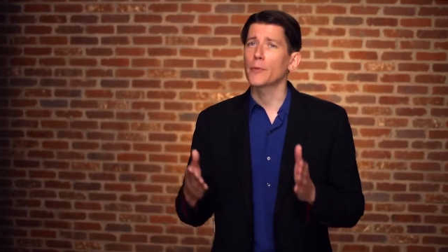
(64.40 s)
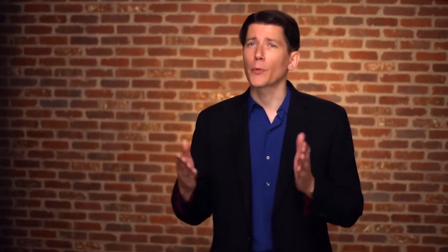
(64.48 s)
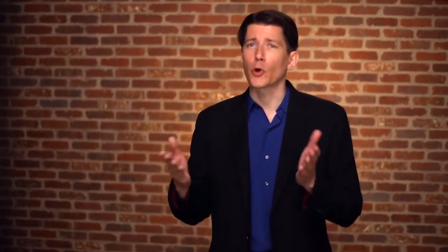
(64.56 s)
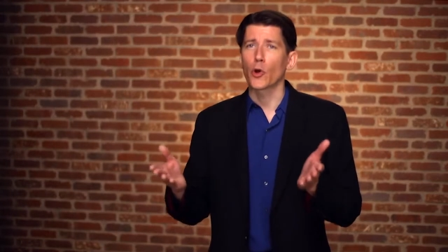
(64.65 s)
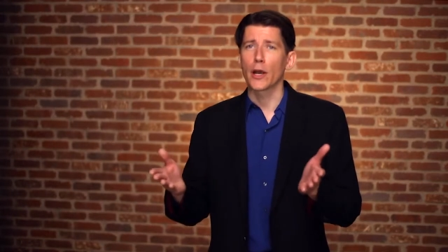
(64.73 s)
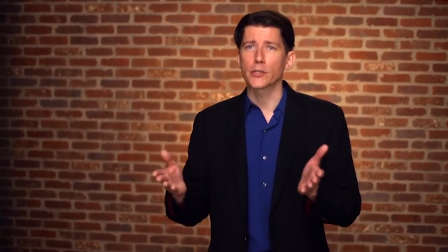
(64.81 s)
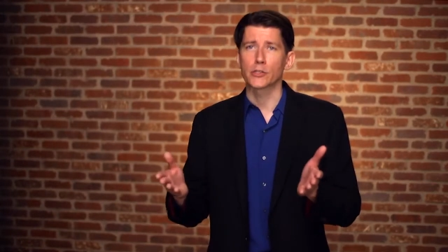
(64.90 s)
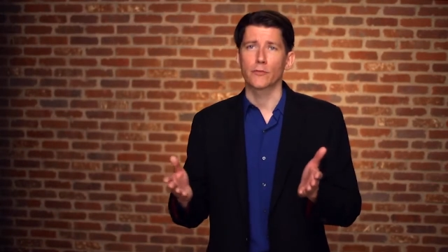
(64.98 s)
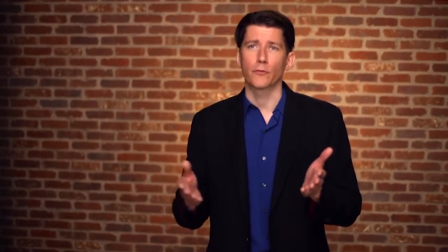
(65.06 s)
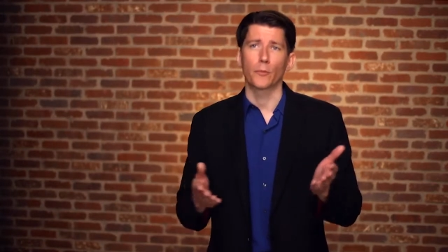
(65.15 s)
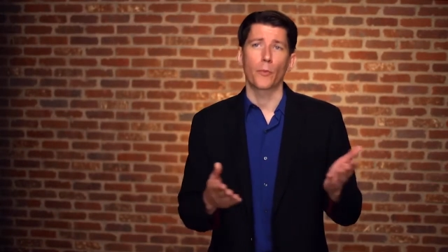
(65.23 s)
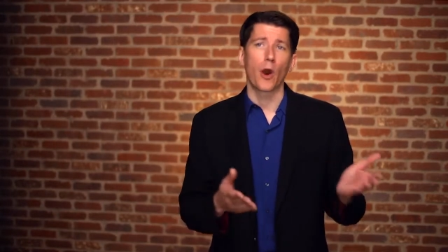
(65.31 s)
the
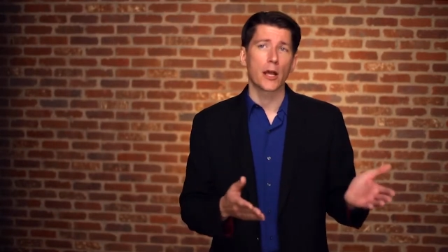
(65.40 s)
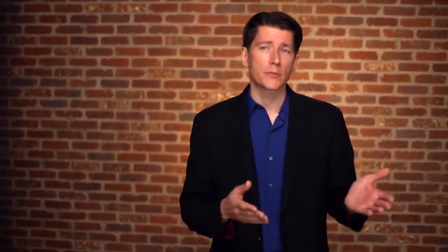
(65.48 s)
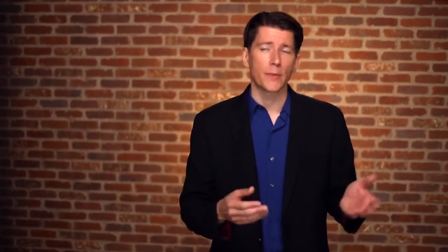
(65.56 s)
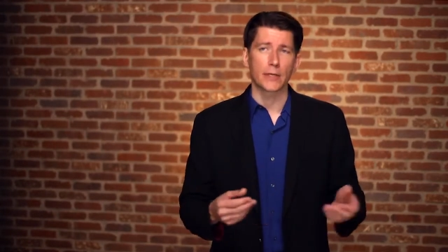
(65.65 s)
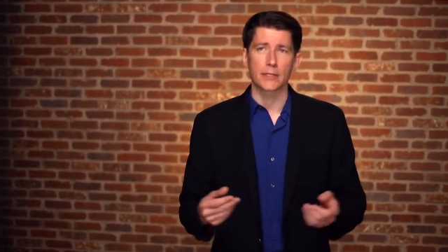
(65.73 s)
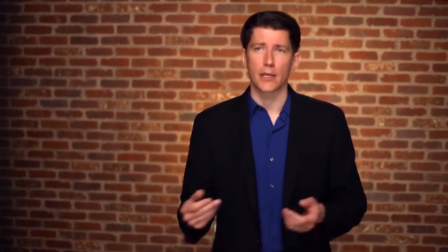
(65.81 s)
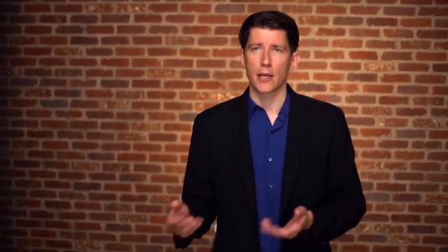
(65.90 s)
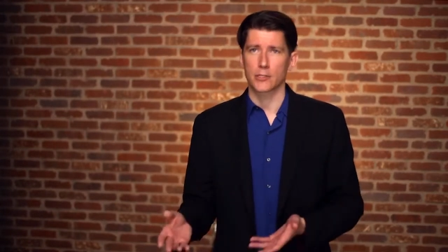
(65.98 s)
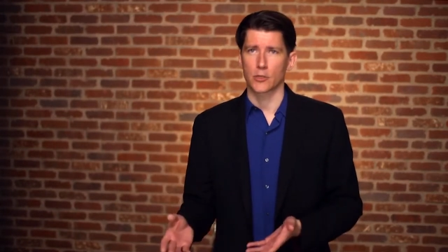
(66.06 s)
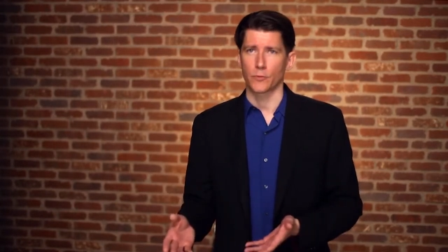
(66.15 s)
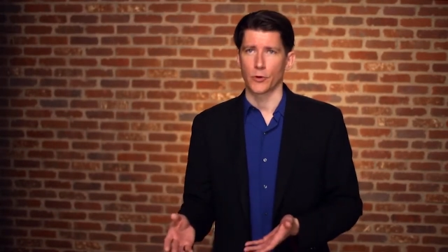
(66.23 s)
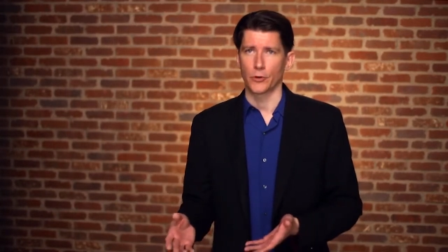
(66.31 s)
progression from prospect to
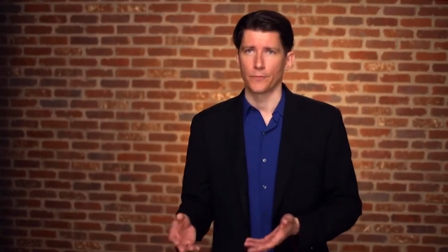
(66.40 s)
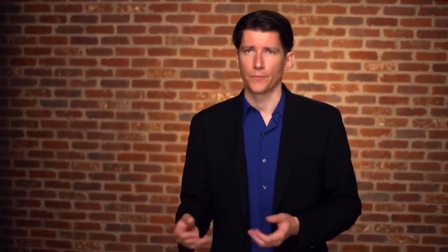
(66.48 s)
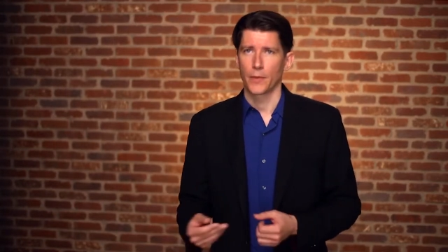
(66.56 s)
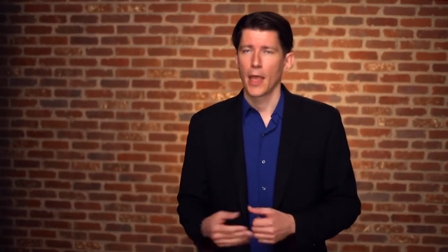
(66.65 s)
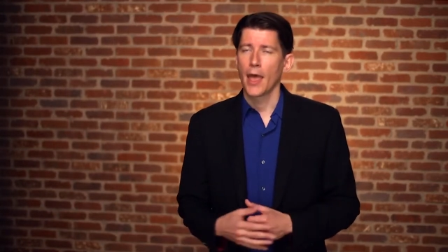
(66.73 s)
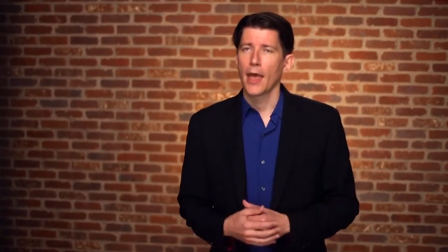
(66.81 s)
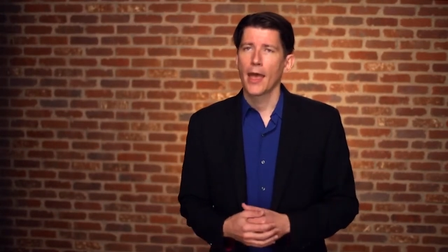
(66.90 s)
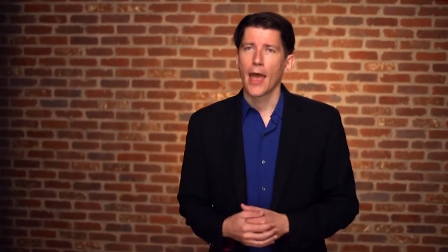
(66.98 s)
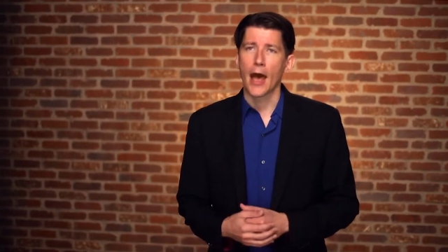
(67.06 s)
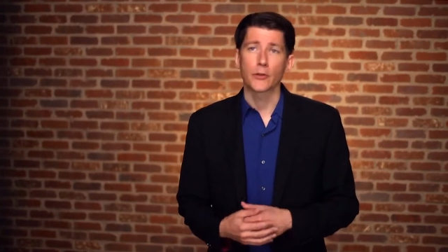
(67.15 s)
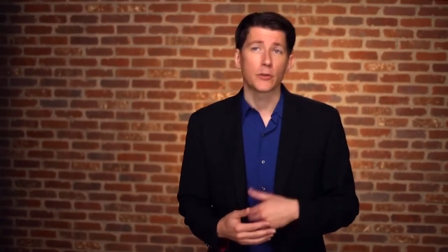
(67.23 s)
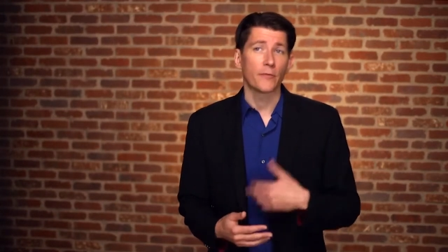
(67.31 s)
customer,
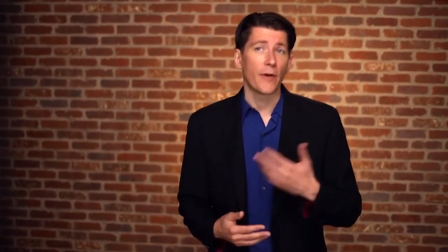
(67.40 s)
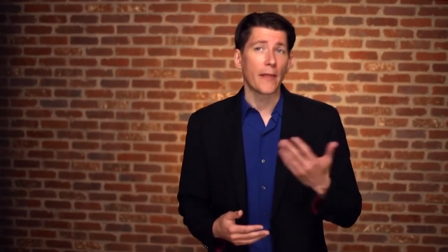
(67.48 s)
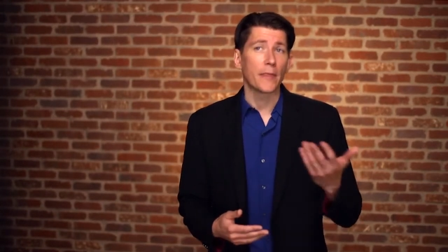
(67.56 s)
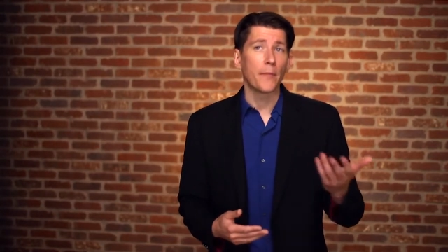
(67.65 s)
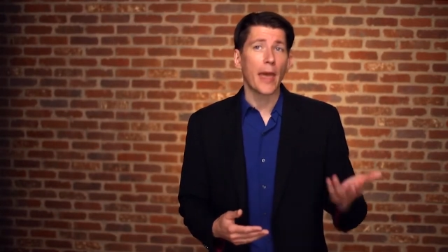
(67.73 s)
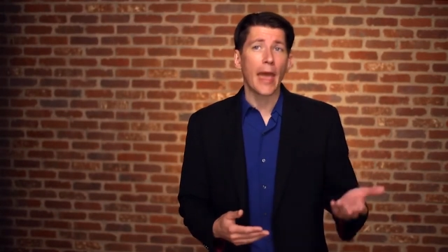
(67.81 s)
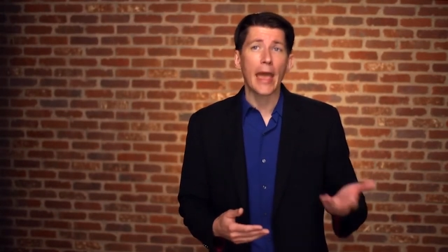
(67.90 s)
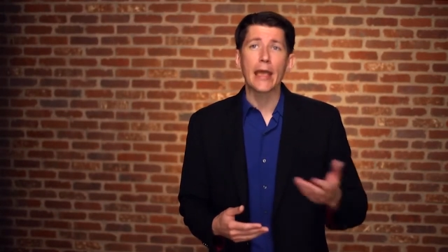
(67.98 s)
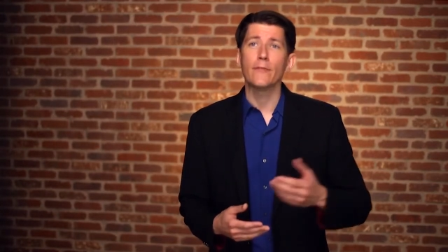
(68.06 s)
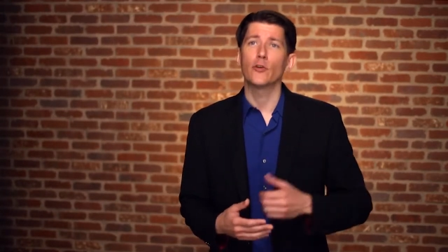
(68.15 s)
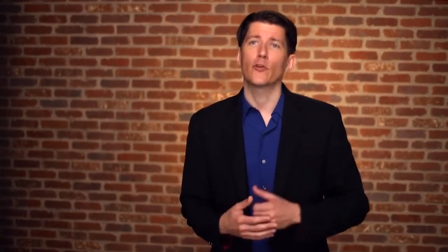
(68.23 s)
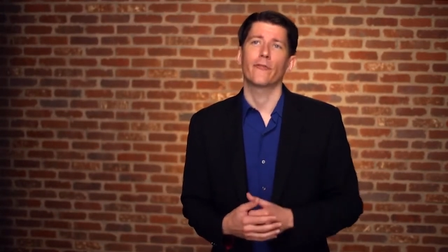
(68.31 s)
how to define the
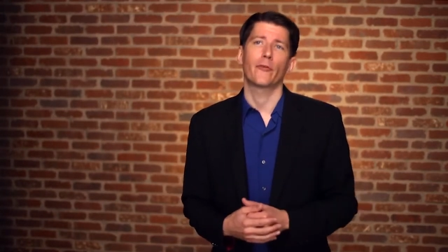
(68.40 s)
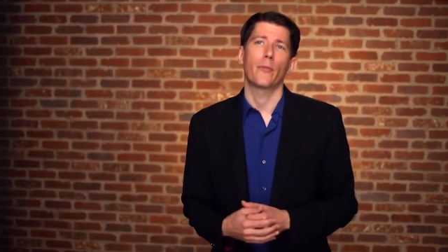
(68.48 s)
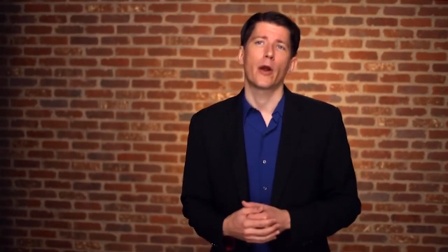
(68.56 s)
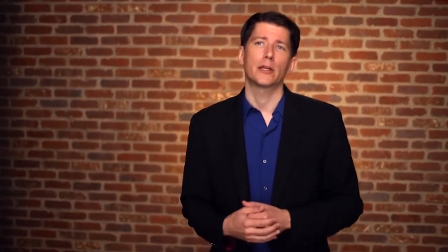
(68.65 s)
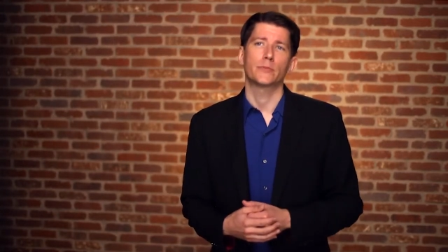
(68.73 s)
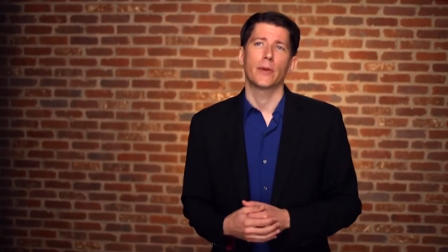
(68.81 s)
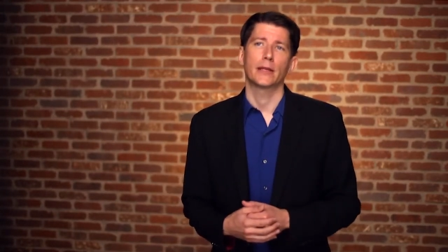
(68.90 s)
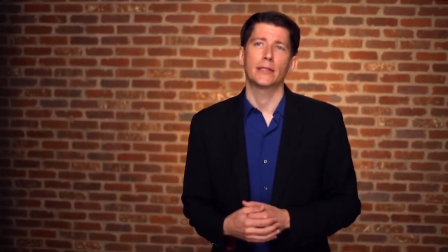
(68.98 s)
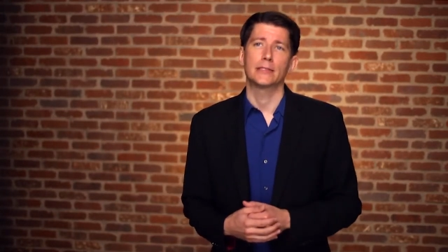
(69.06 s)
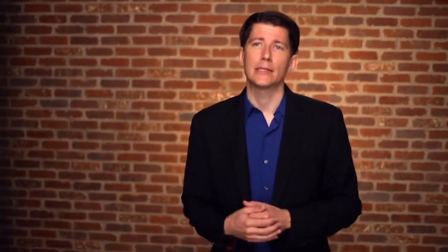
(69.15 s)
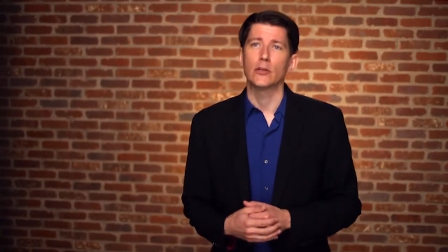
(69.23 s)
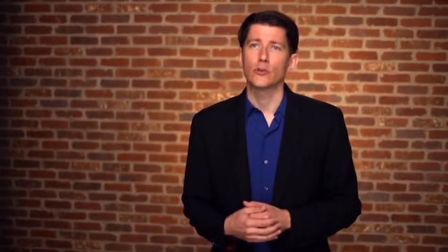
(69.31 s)
behavior of a prospect
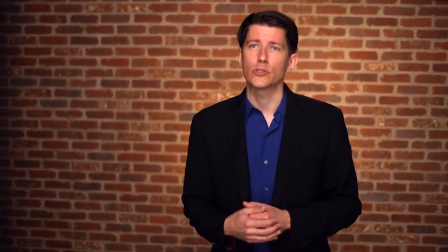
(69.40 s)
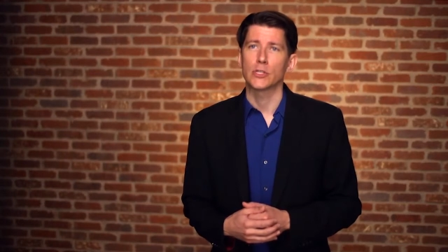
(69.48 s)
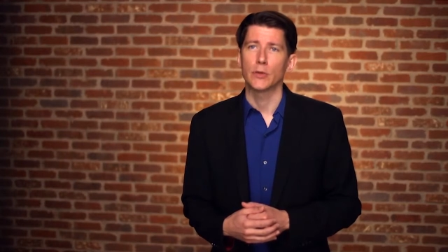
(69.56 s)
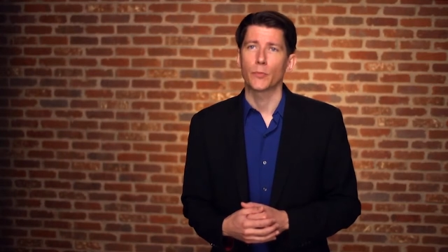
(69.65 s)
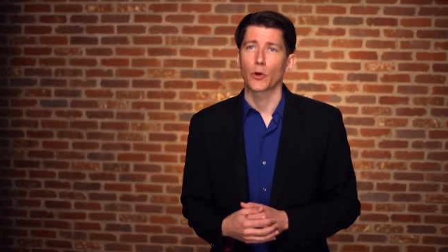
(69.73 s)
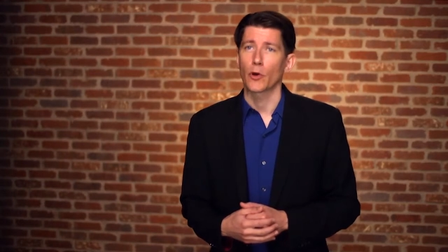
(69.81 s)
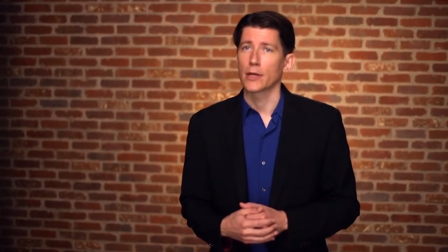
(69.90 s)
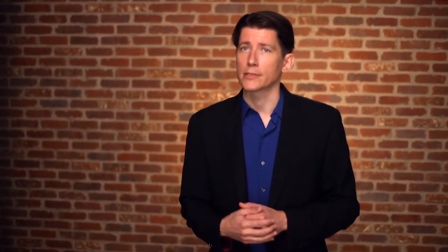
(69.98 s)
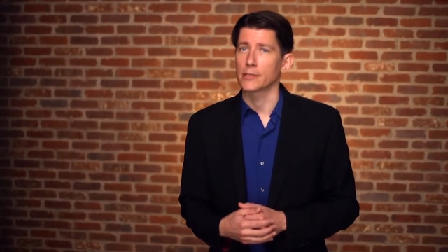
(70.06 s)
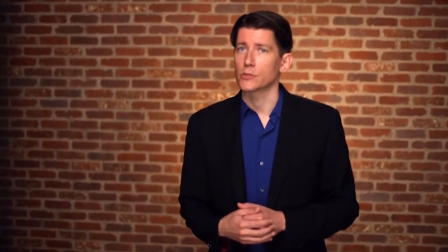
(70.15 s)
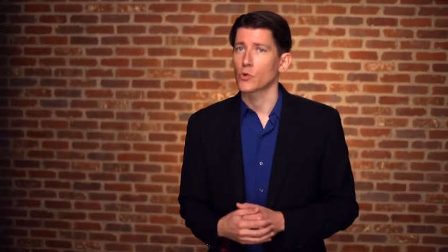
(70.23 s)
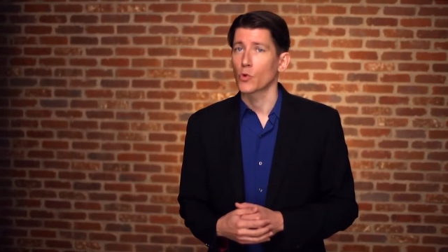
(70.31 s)
as he or she
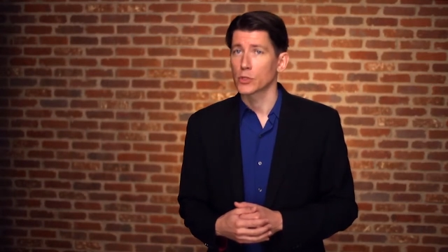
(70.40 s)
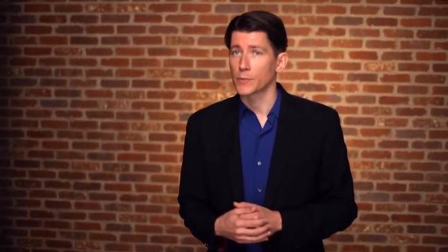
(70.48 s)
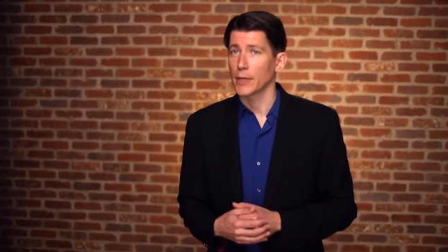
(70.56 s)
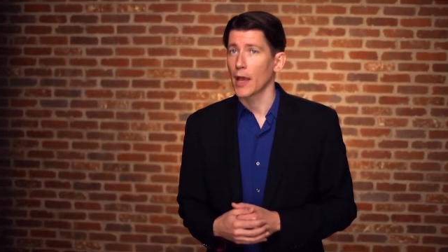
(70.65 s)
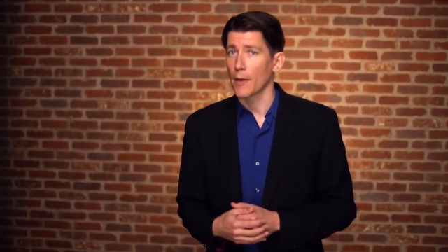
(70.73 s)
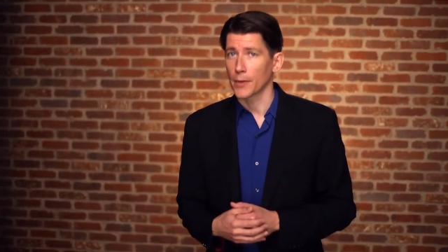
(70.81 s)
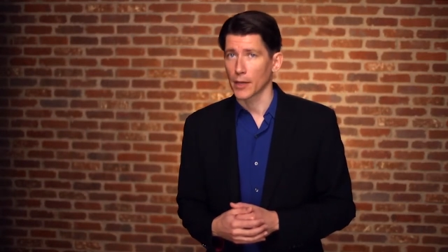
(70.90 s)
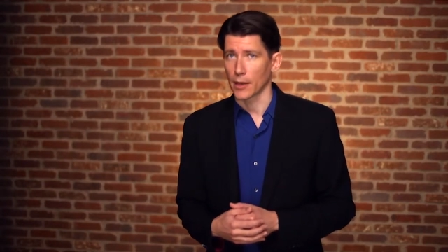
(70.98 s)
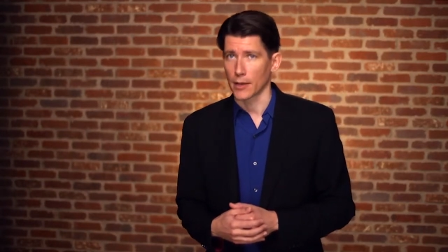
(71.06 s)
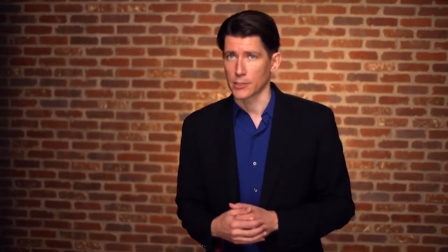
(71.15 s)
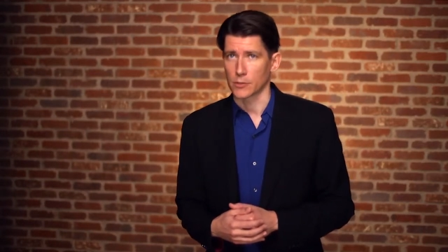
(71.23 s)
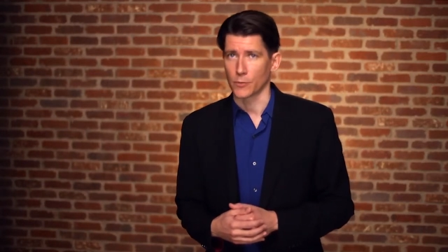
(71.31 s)
progresses towards becoming a
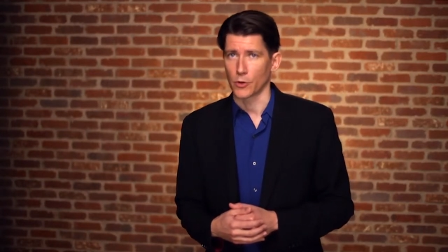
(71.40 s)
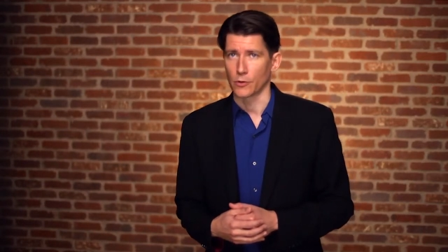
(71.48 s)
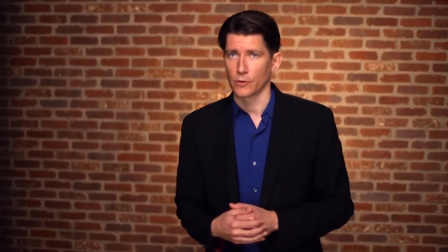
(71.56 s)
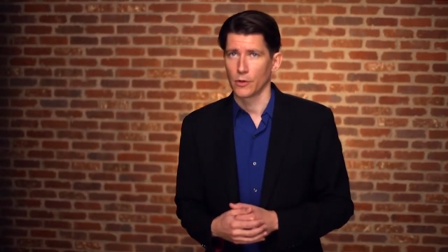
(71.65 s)
customer.